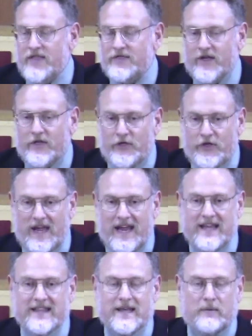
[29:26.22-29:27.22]
the
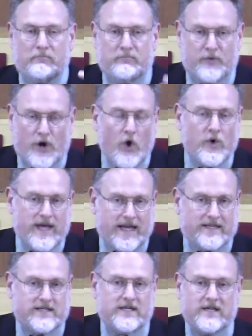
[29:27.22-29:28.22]
thing that broke
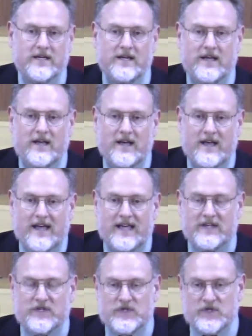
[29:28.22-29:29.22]
it
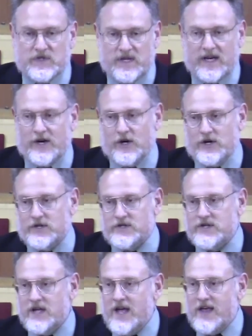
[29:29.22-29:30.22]
is
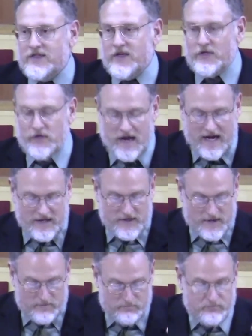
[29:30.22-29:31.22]
sinners the thing
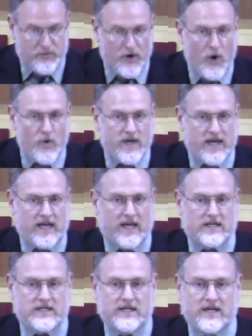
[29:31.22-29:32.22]
that broke
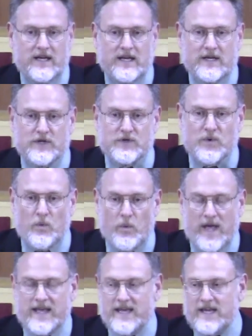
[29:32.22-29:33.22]
it is
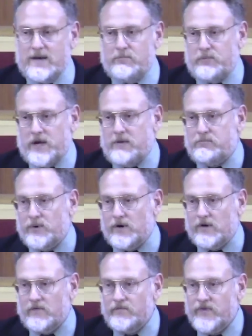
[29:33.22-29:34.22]
wicked
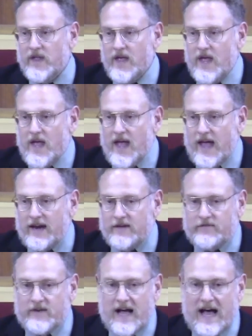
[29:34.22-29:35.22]
people. And
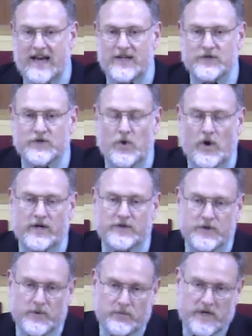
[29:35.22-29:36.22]
if God is going
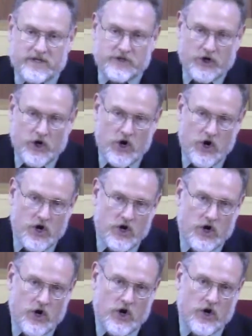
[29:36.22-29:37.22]
to
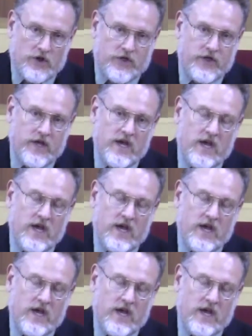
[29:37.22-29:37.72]
return earth